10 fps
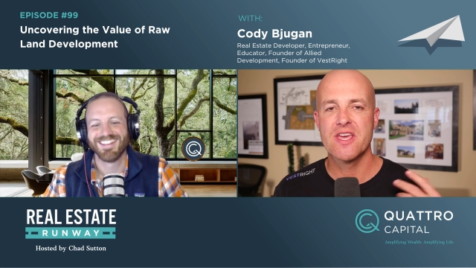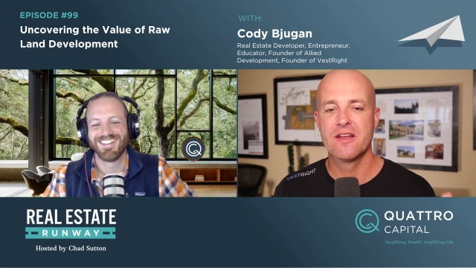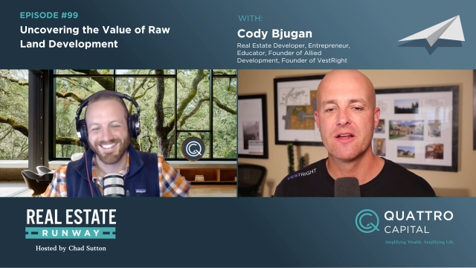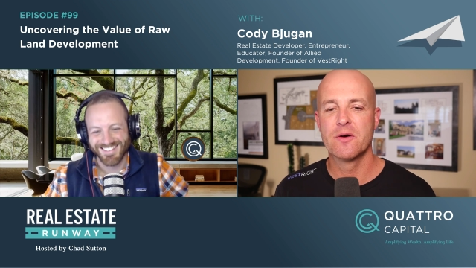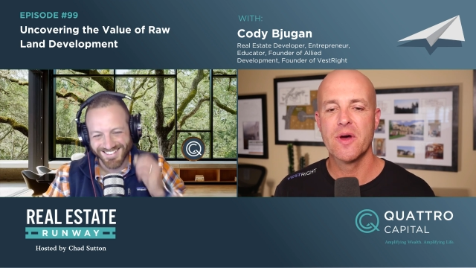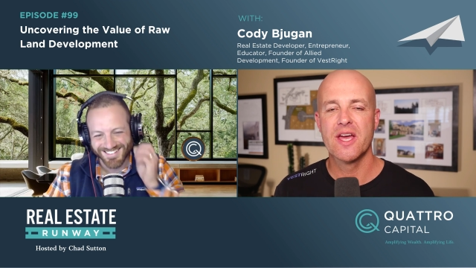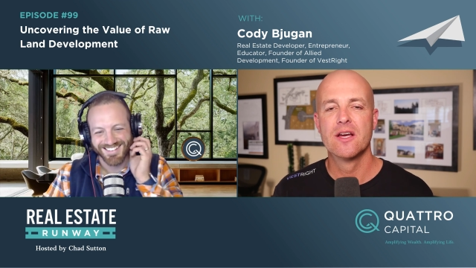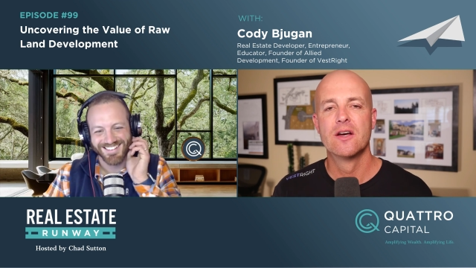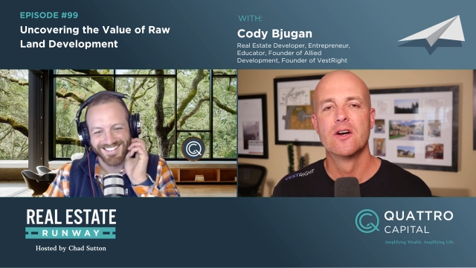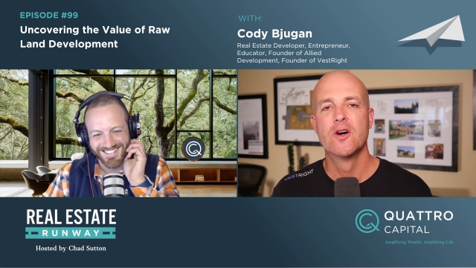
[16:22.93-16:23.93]
Speaker 1: Let me say it another
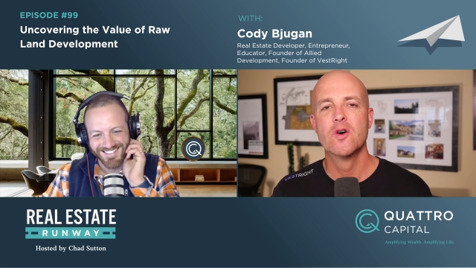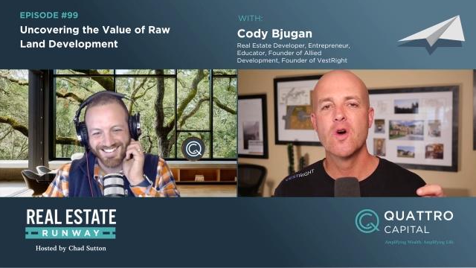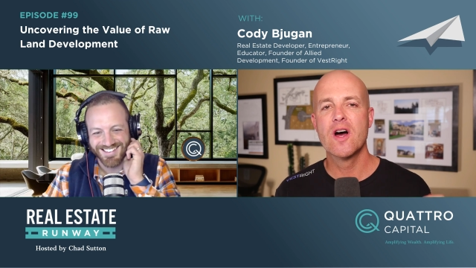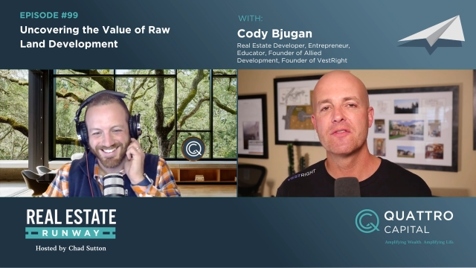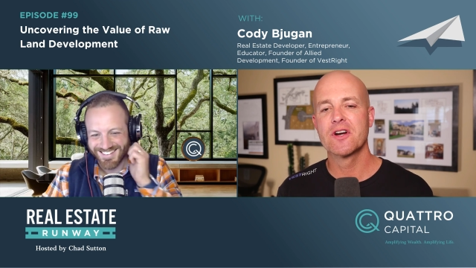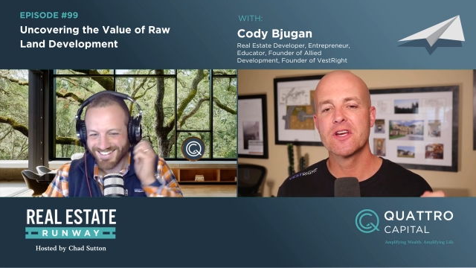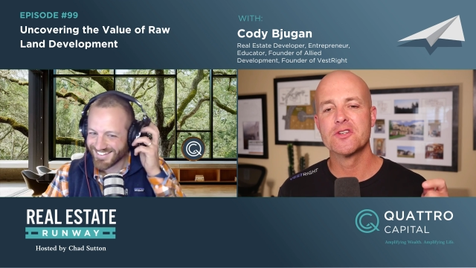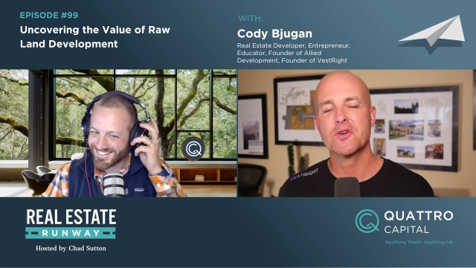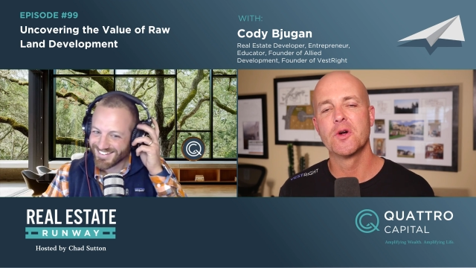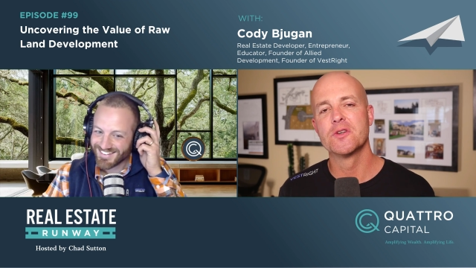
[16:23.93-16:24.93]
way.
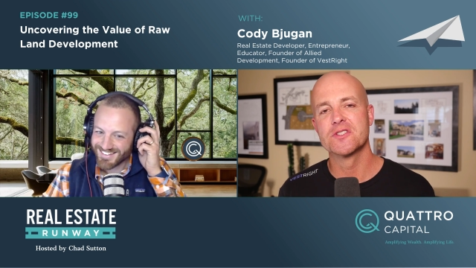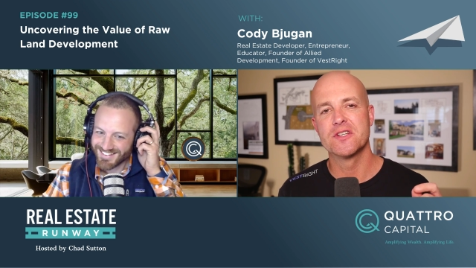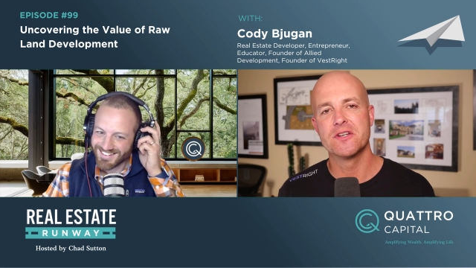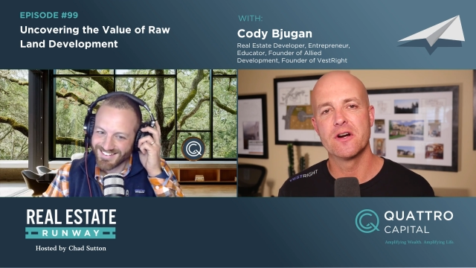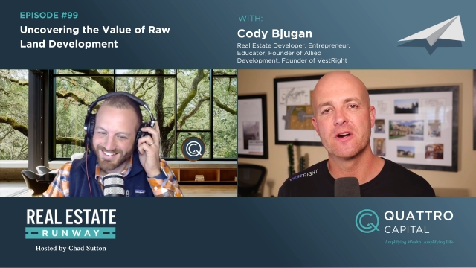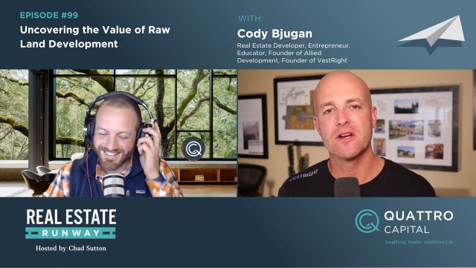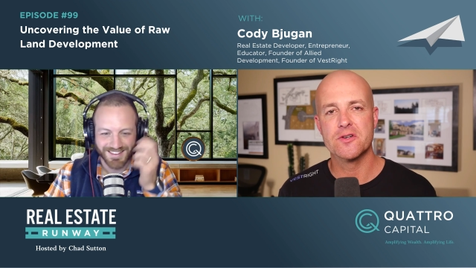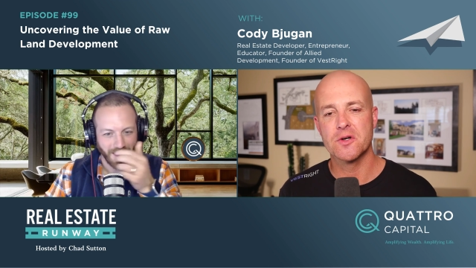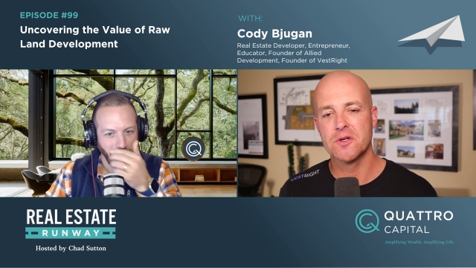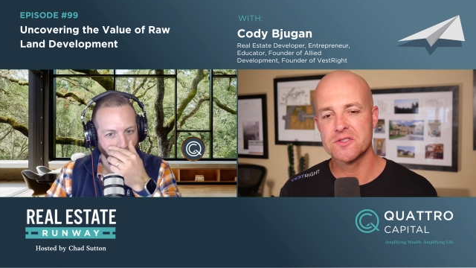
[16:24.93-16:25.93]
Whoever controls the
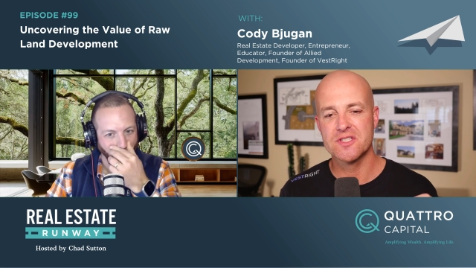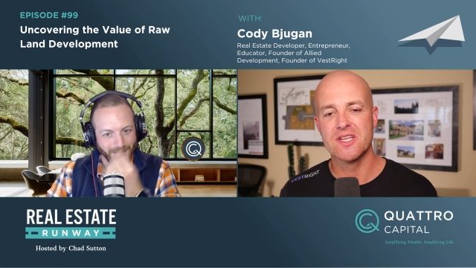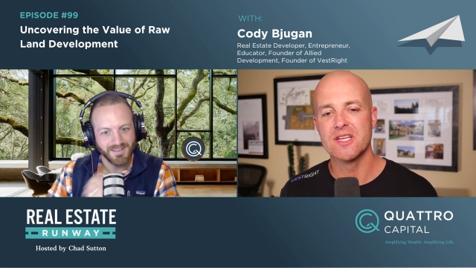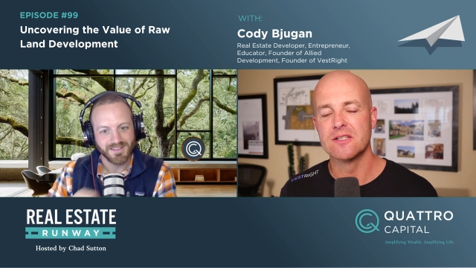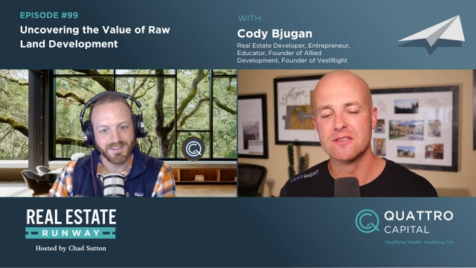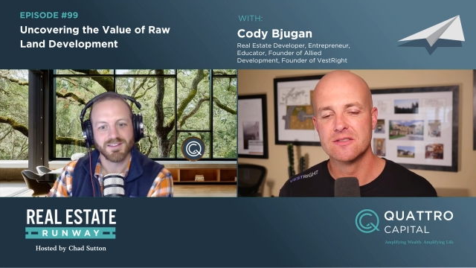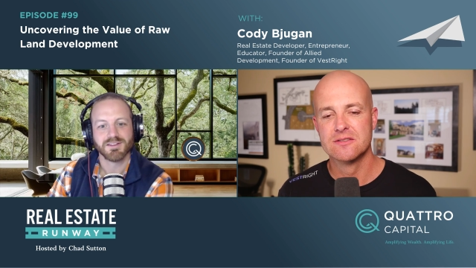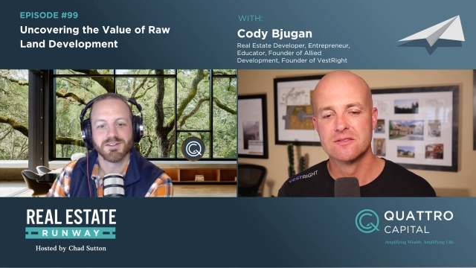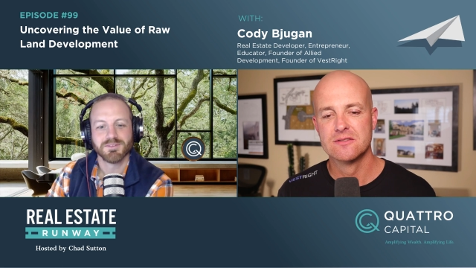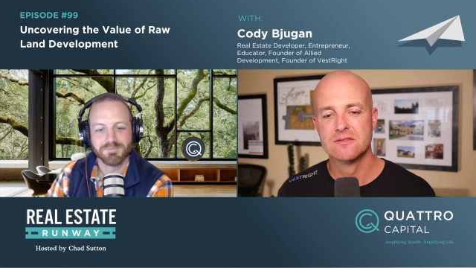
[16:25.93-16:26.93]
dirt controls the
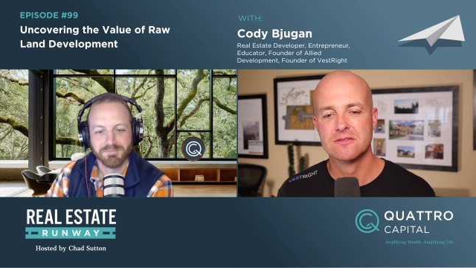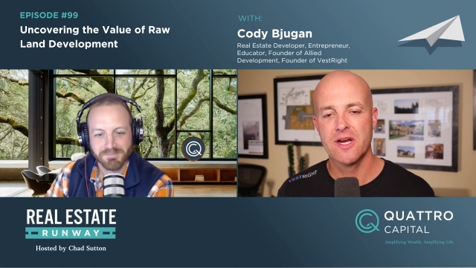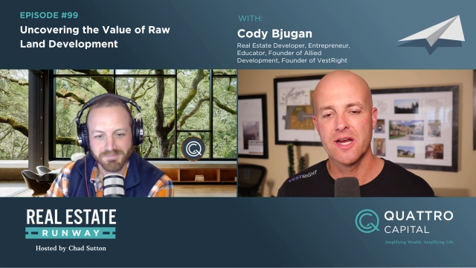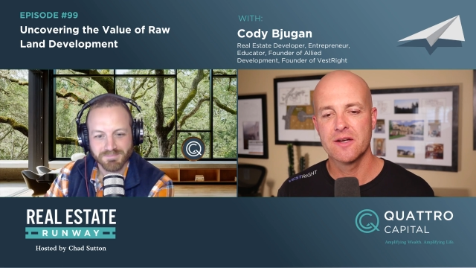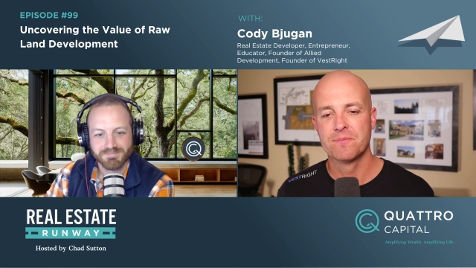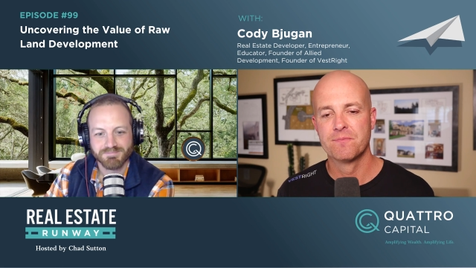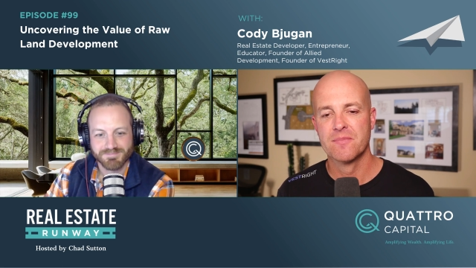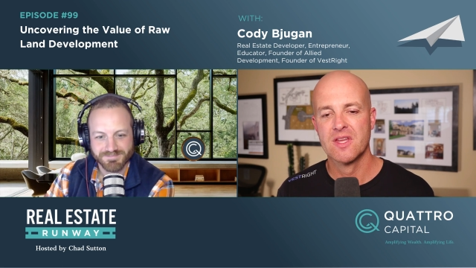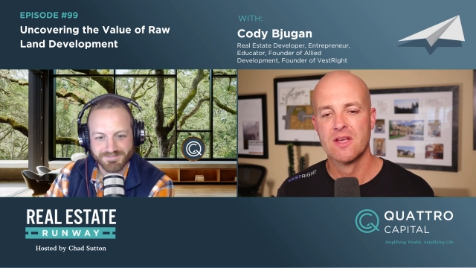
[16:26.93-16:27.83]
deal, right?